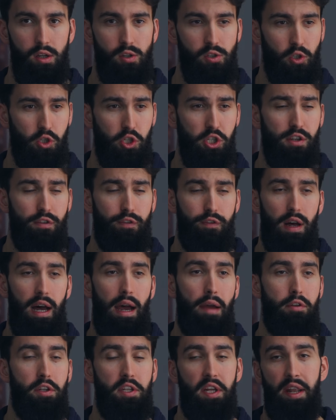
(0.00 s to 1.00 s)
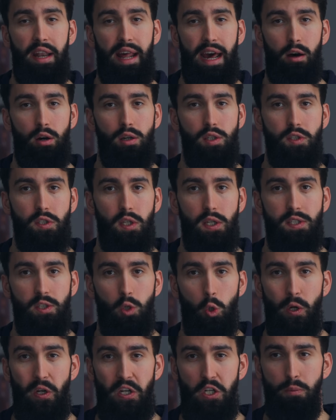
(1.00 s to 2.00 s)
So just 5 to 10 hours is
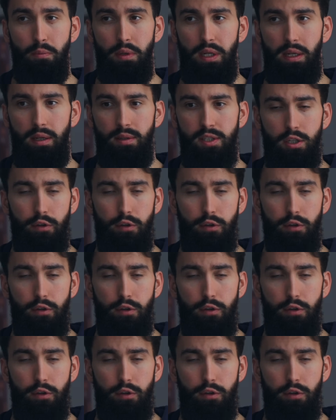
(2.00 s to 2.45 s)
going to be